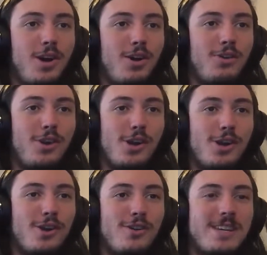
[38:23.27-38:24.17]
Oh
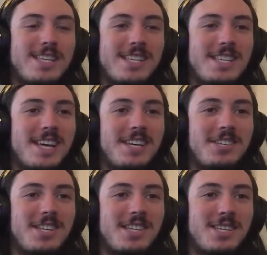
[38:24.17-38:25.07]
no, his
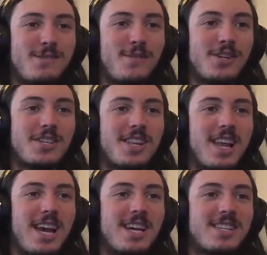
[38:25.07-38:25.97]
intelligence is first
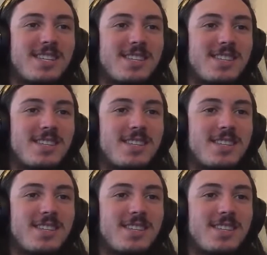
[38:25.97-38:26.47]
class.